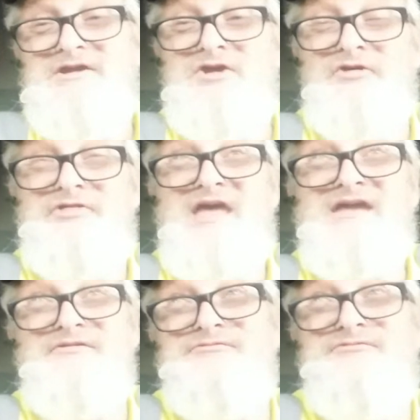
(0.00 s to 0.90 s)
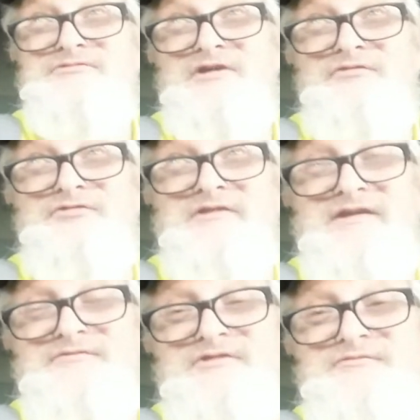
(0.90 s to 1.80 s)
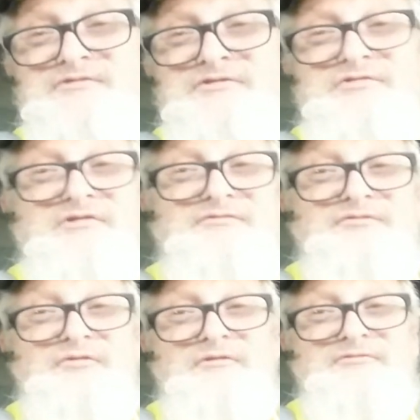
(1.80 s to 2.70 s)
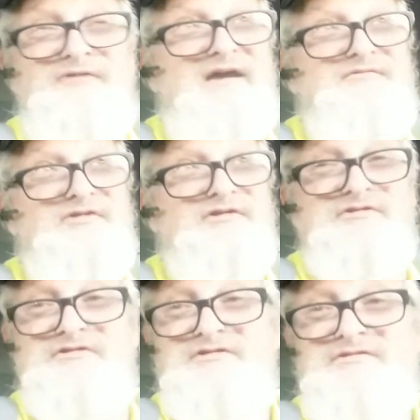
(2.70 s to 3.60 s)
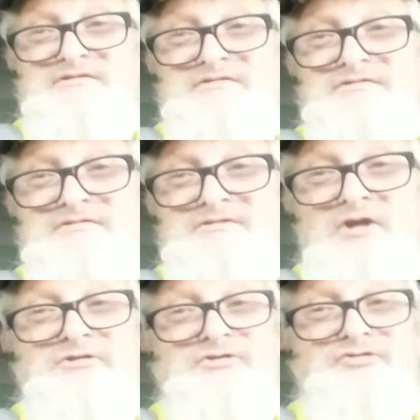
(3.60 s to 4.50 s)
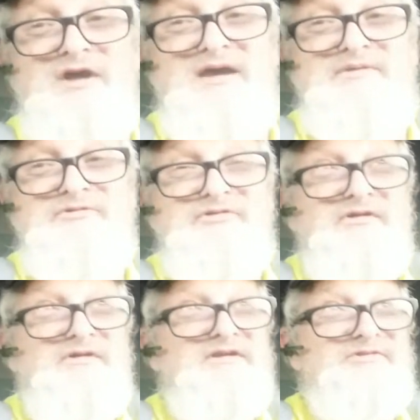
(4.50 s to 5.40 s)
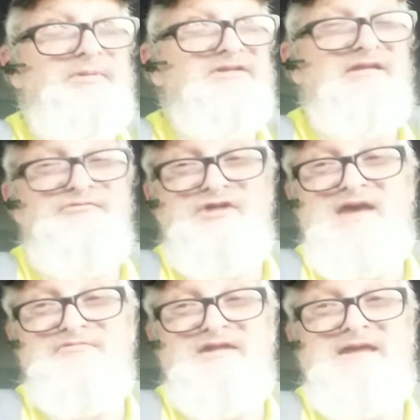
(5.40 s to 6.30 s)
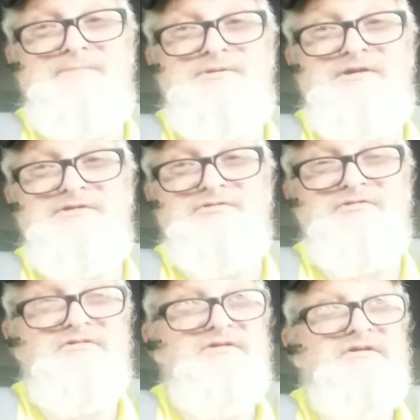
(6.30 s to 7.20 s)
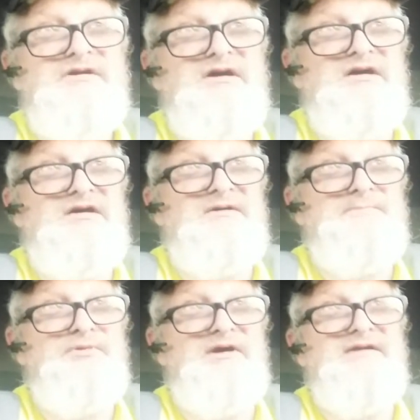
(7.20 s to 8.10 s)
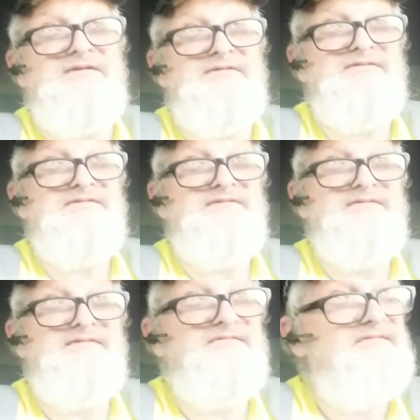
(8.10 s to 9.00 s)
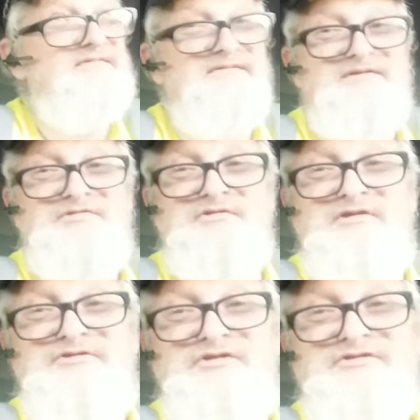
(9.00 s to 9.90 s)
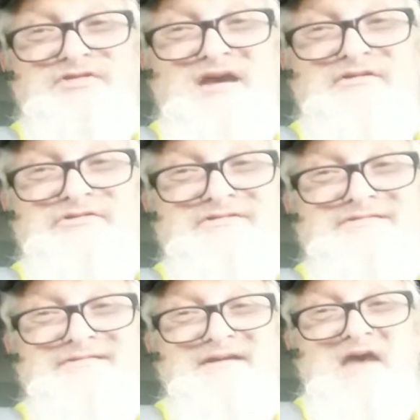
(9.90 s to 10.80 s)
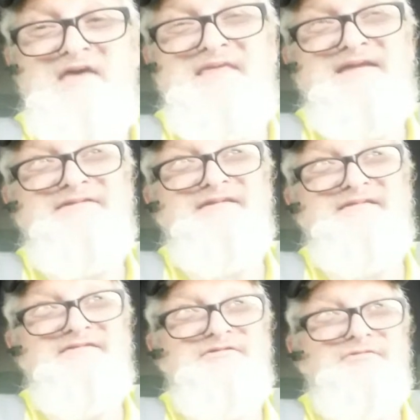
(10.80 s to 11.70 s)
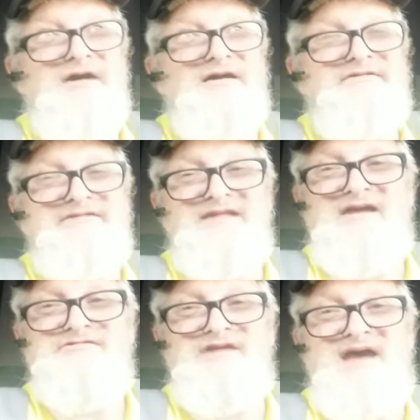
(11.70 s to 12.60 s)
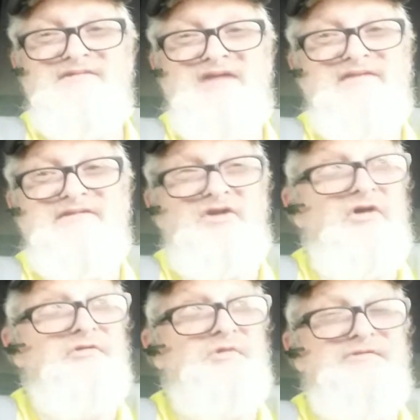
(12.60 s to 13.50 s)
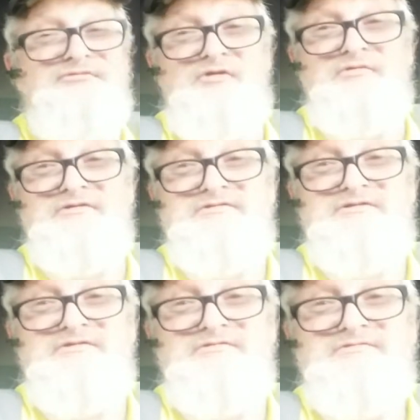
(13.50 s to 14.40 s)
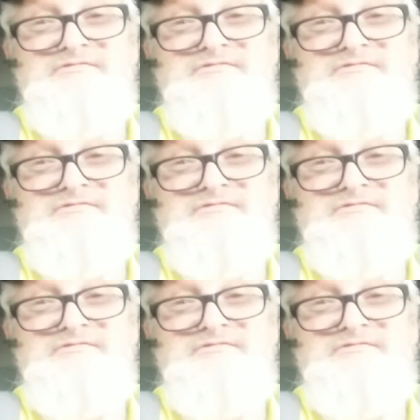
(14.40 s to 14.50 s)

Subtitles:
You know, they'll forgive you if you're 34 or 500 on your drives, especially if you have an APU. But 36,000, and they said, did you slide your action? I said, all the way forward, you know.